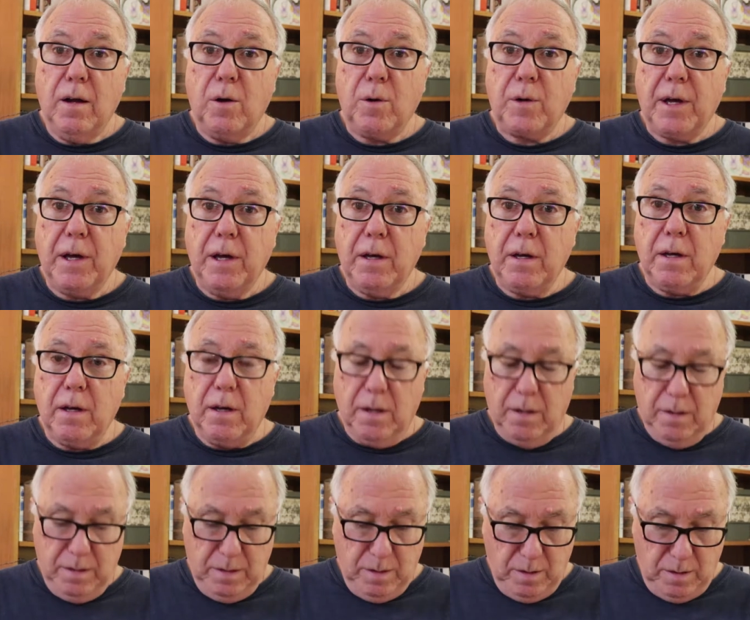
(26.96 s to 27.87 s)

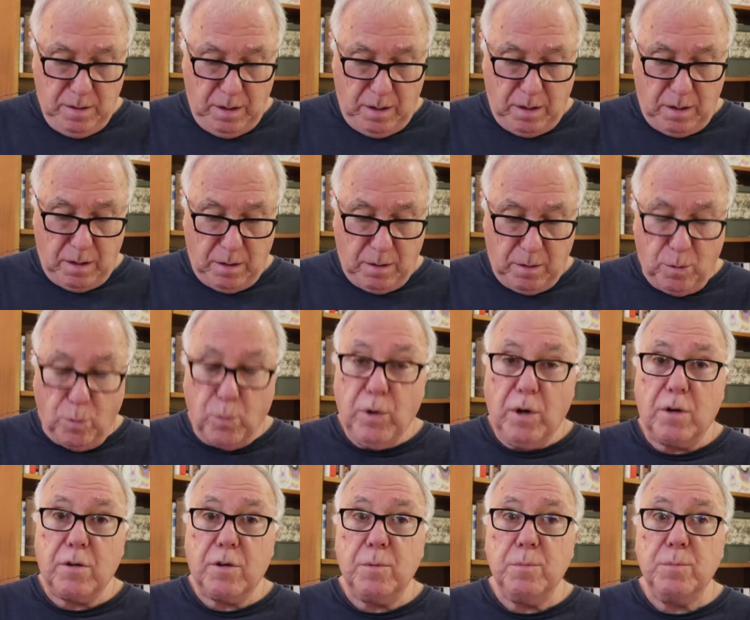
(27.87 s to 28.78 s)
Okay,
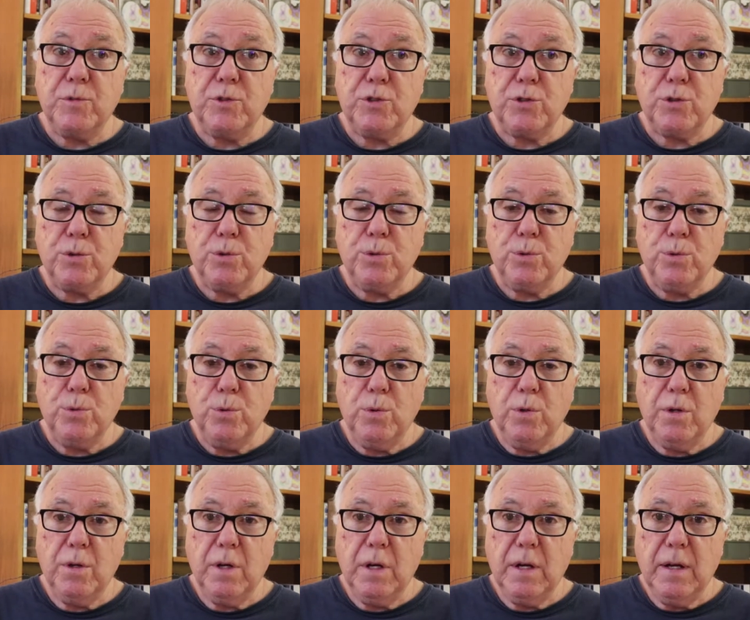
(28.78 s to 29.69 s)
welcome
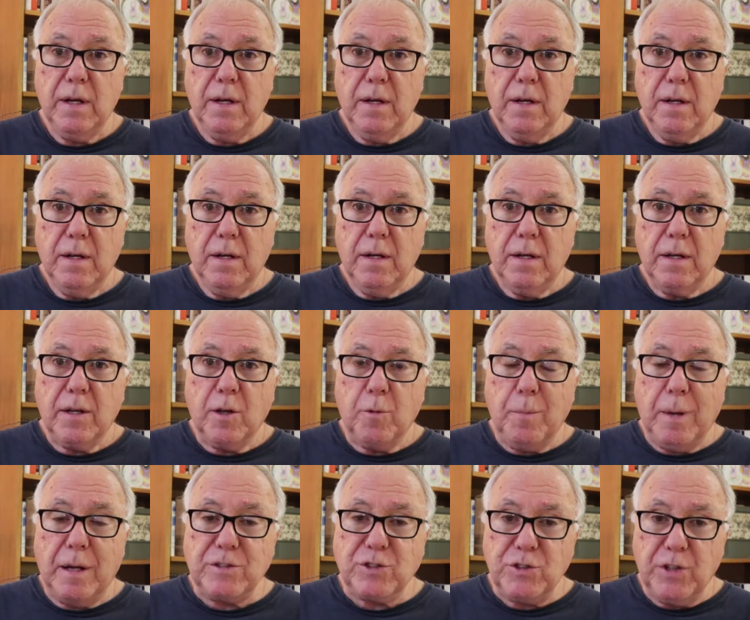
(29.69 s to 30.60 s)
to
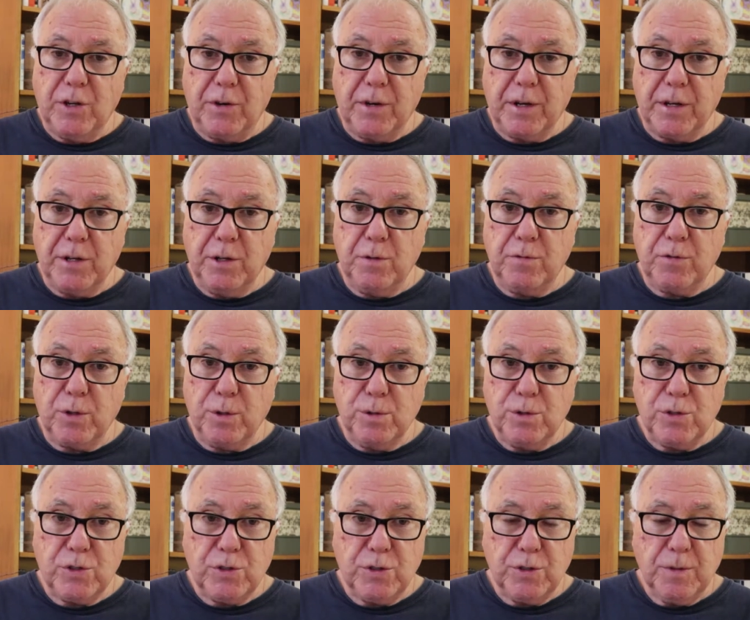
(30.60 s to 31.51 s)
Imaginary
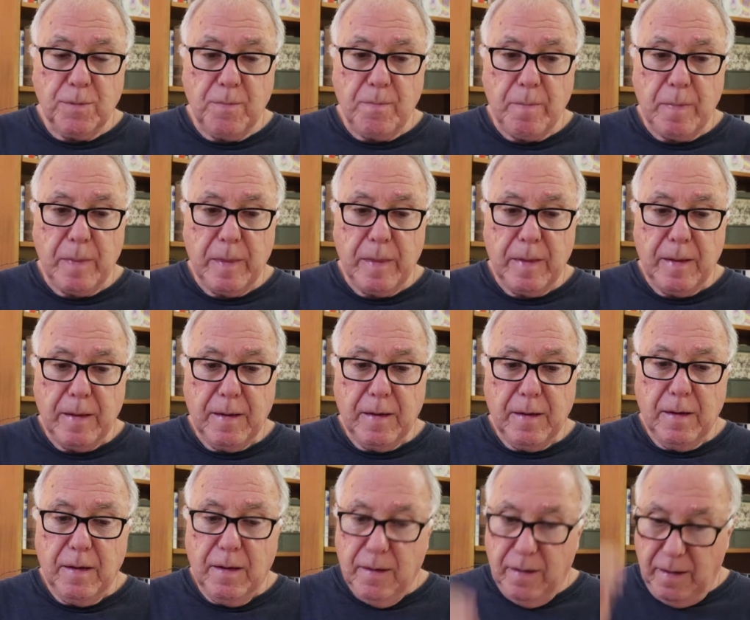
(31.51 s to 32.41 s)
Interviews.
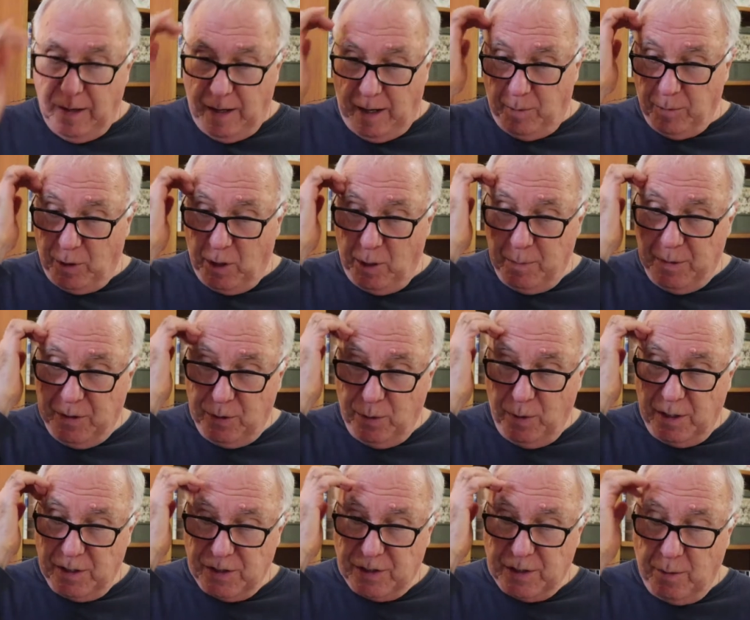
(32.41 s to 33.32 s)
I'm going to be
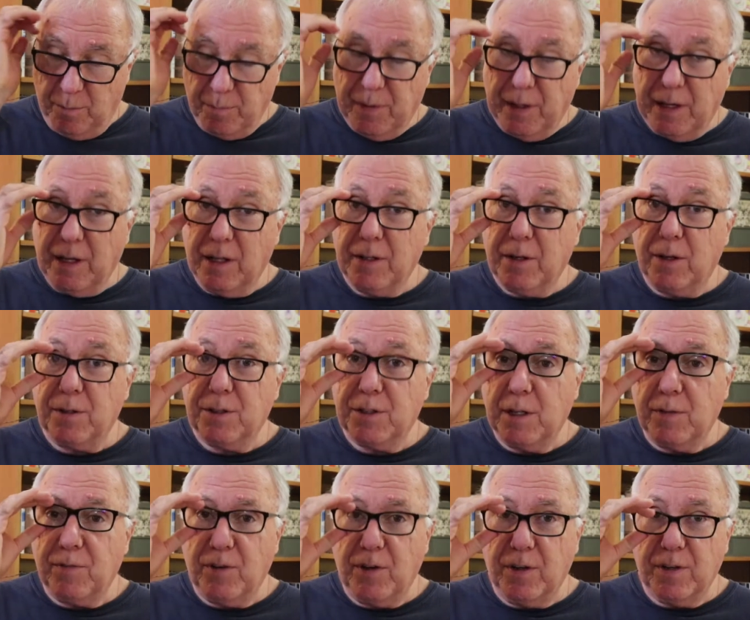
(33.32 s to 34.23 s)
doing something a little
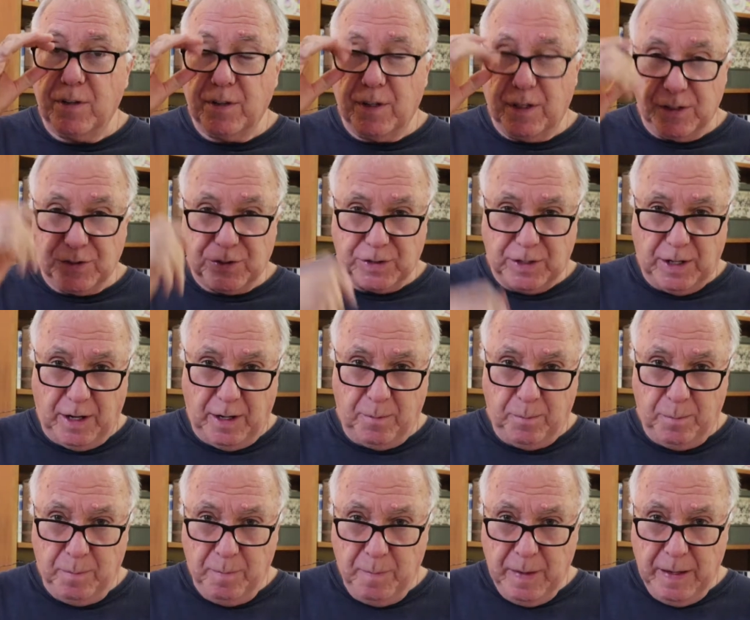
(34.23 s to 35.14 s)
different this
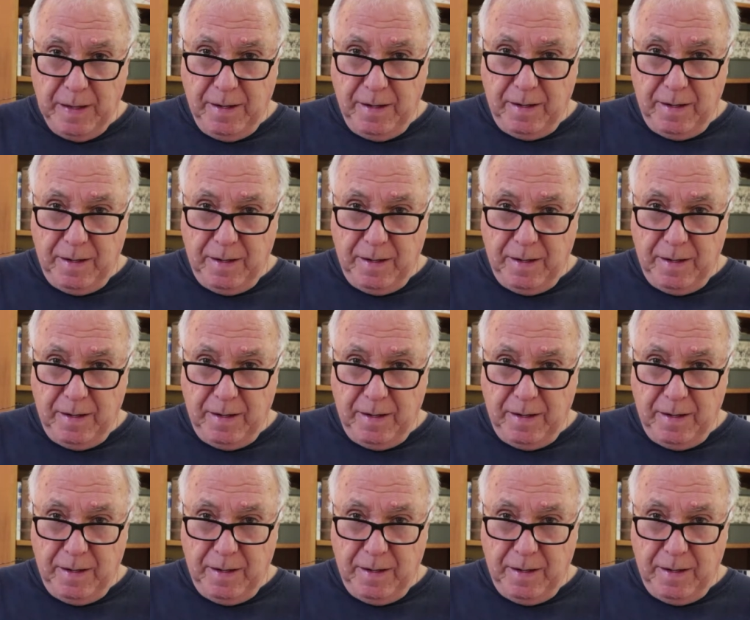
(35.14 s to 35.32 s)
time.